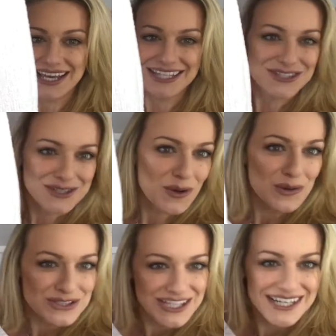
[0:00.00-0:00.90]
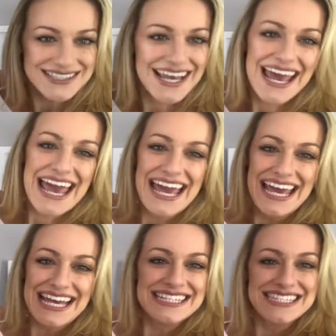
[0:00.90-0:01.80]
it's just gorgeous.
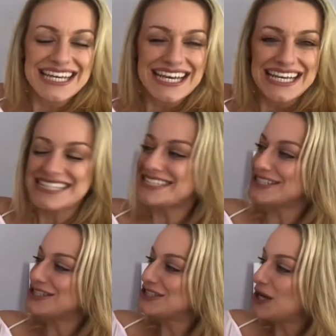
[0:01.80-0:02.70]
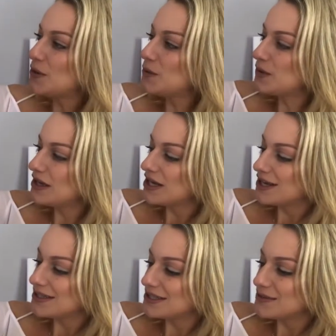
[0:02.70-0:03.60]
It is so
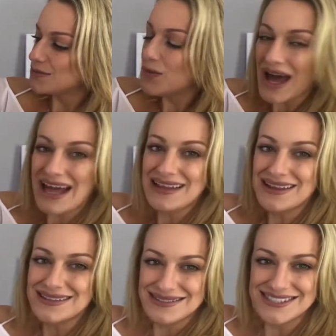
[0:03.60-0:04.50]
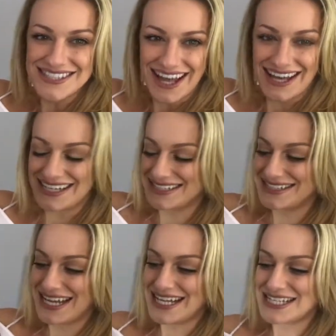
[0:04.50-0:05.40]
well
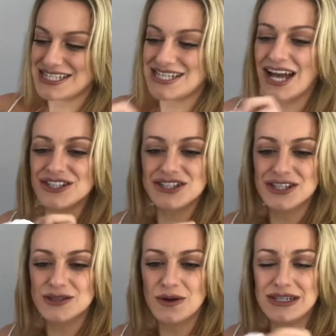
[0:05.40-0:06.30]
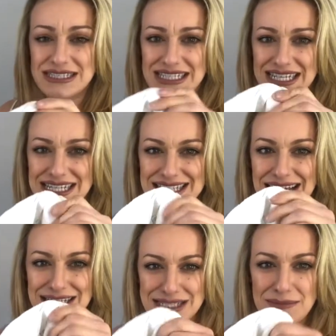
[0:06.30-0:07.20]
designed. It's such good quality. It's
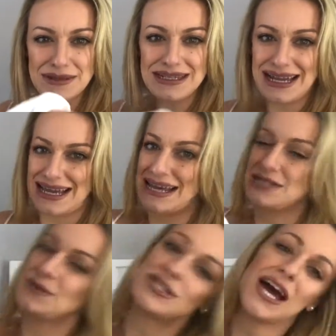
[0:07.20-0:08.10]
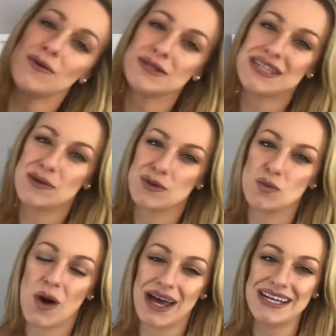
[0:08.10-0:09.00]
like double layered, which I always think with
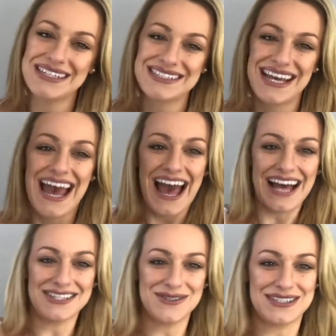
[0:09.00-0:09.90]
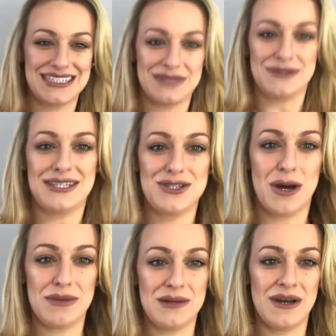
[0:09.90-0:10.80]
white, as you can see with this
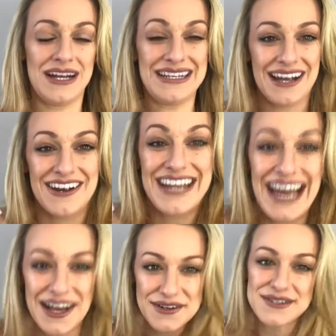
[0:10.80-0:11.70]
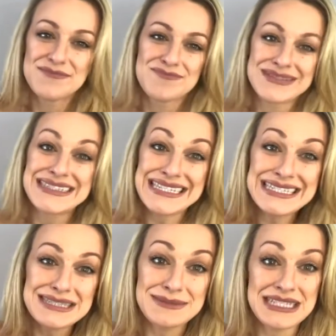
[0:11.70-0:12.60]
top that I'm wearing now,
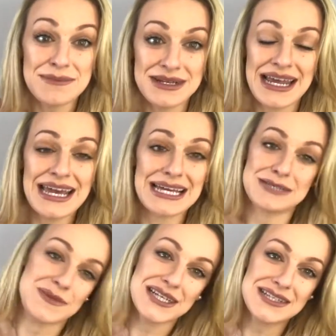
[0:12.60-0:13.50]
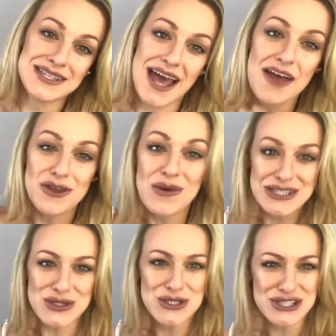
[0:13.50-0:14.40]
needs to be double layered, because
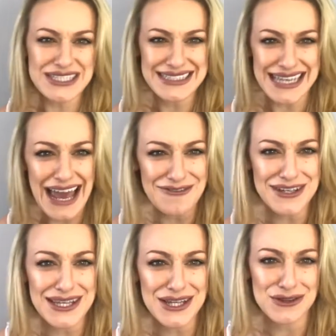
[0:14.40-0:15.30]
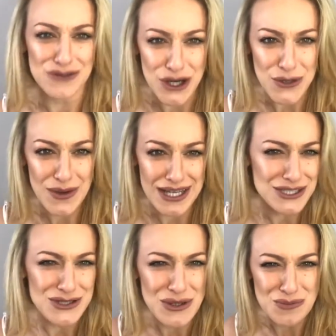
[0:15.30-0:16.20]
otherwise you can just see everything through
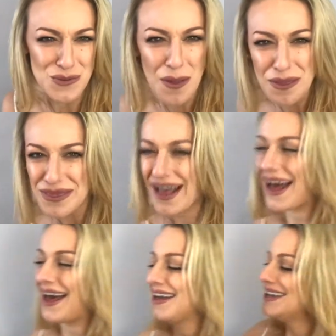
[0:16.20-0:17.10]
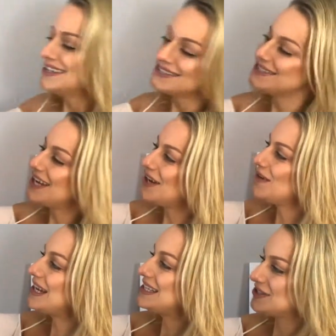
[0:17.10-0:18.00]
and you don't want that.
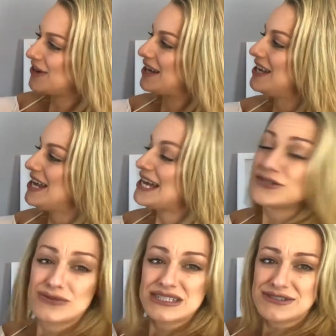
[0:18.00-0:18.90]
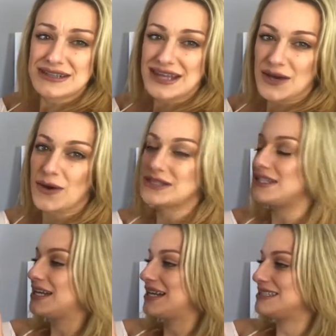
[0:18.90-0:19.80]
So it's great. It's really thick quality,
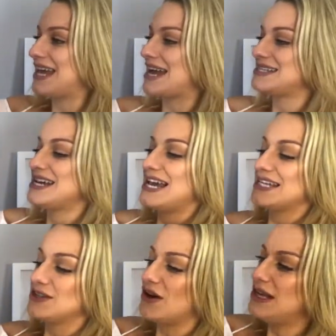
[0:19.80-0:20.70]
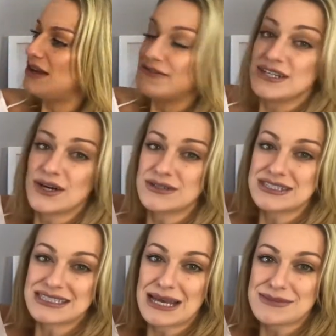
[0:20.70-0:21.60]
like I said. It's got a lovely
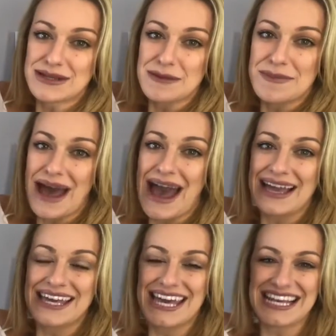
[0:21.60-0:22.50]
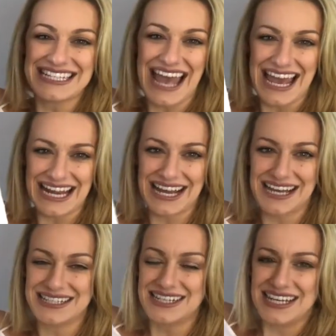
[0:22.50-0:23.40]
golden zip down the back. It's
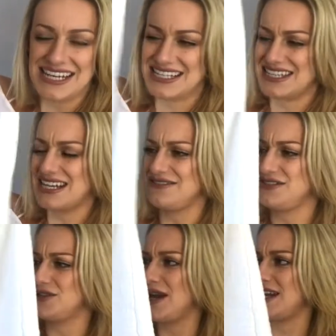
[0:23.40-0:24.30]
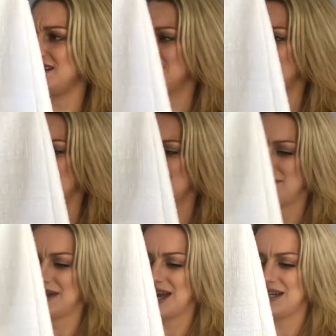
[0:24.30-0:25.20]
A-line, it's kind of straight,
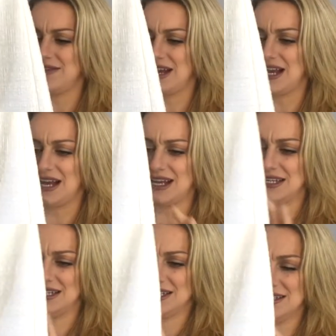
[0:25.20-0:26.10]
but kind of A-line.